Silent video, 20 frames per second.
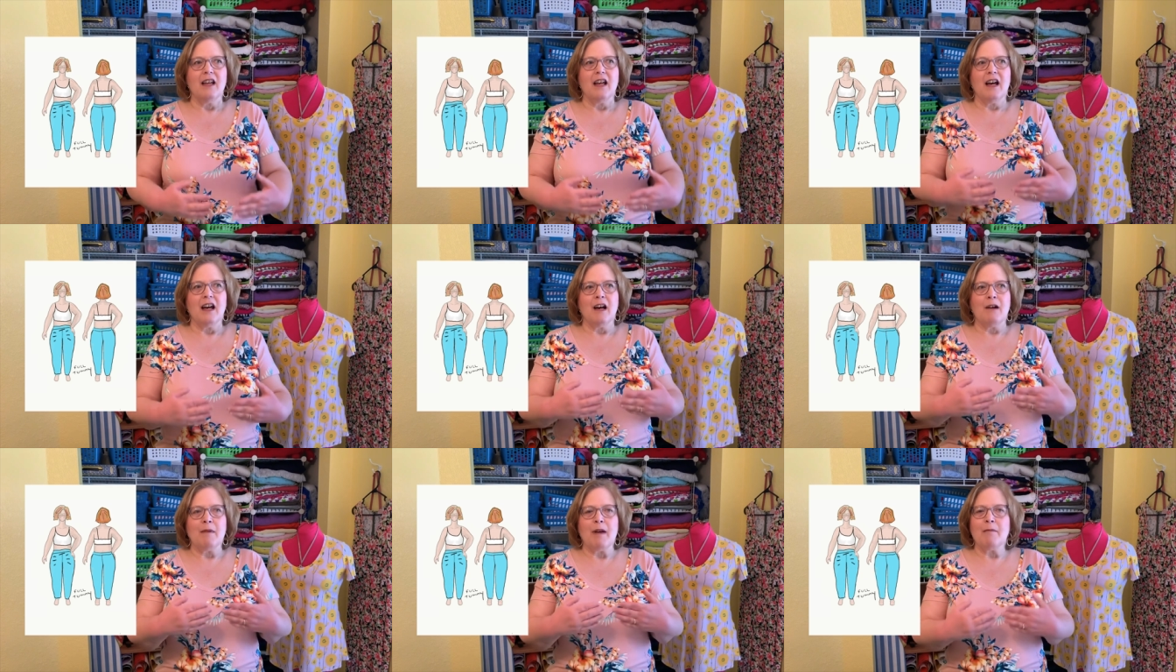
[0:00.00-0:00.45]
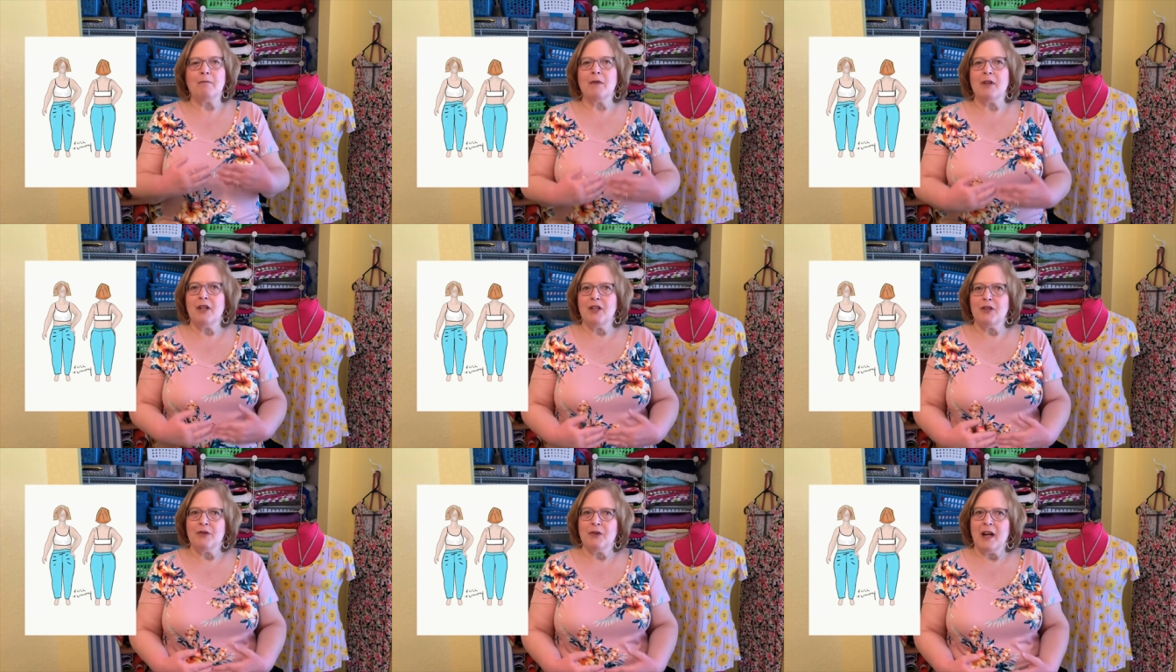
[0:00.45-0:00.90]
I'm
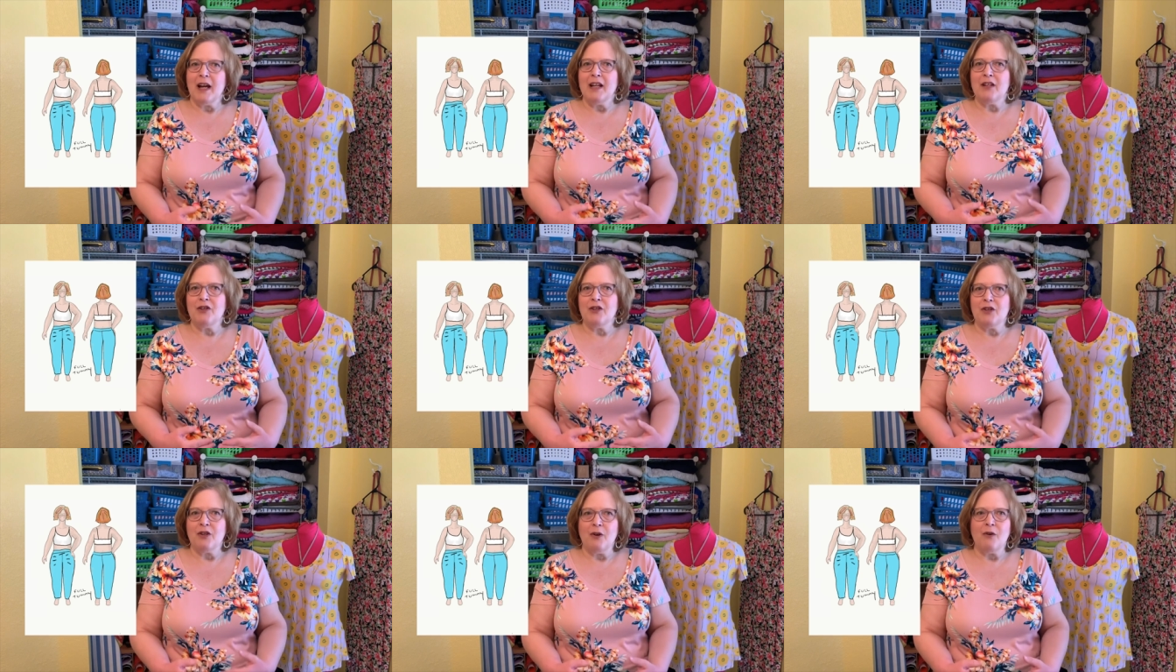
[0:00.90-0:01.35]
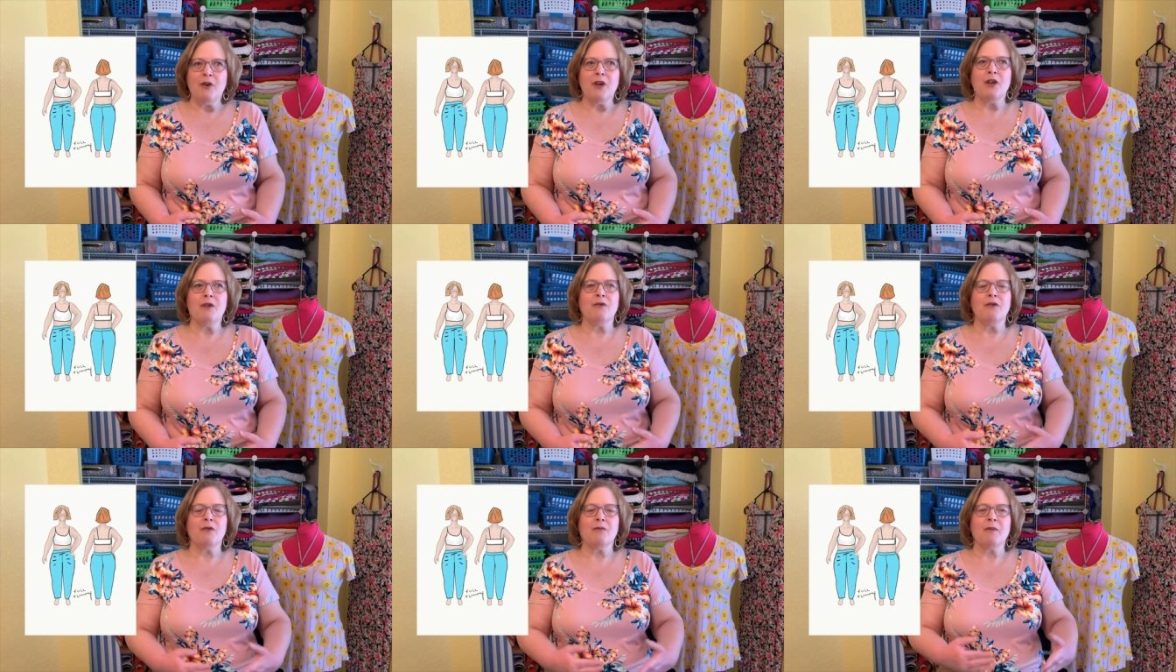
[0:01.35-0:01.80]
going to try and show
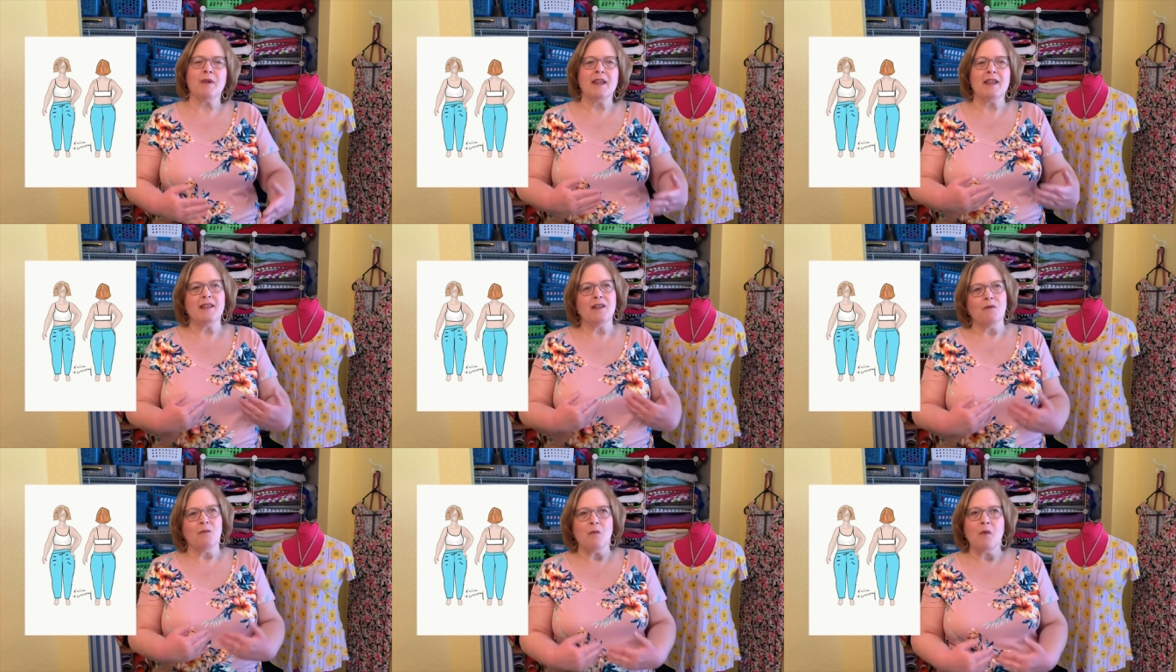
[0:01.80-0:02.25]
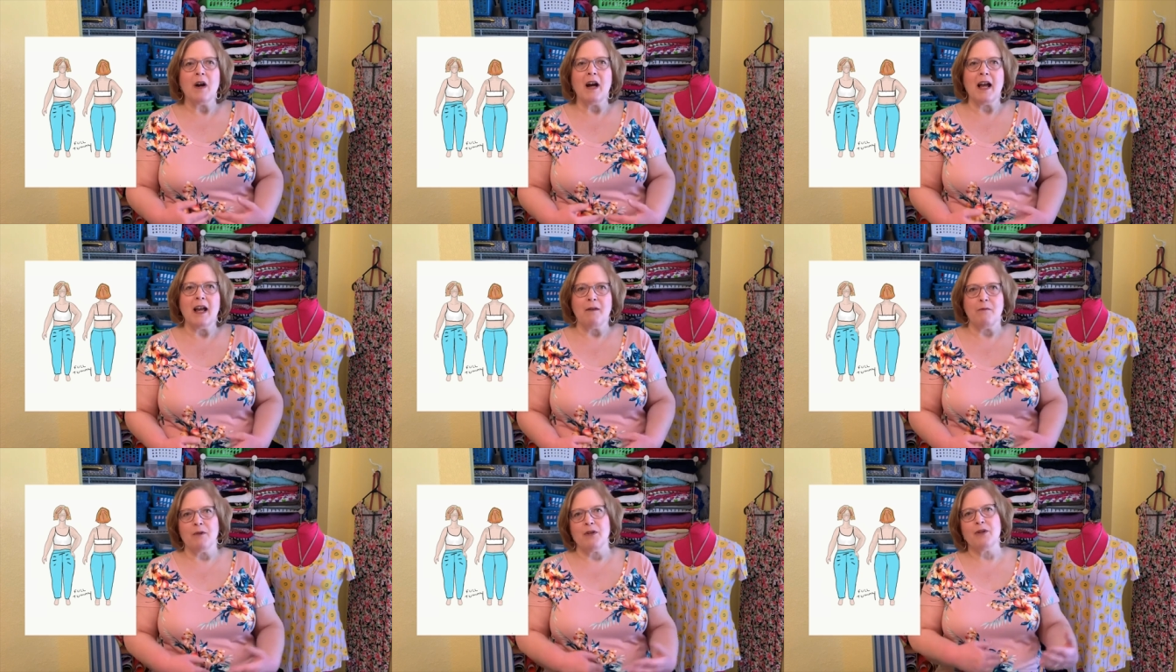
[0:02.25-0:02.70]
you the reason
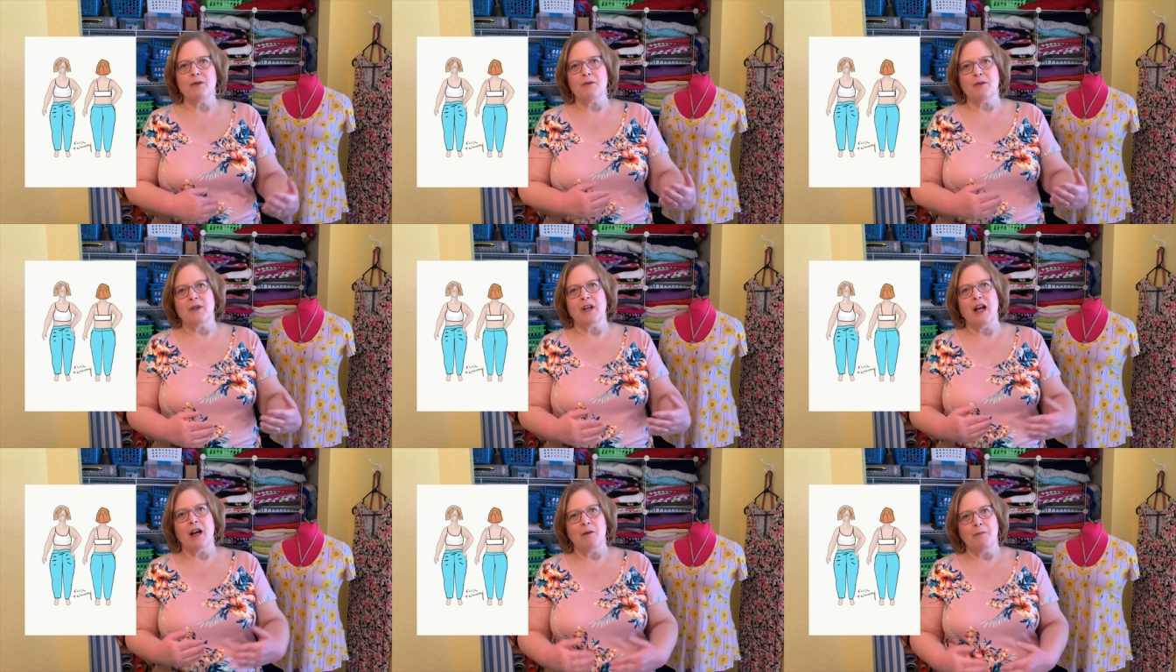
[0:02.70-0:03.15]
why, which will help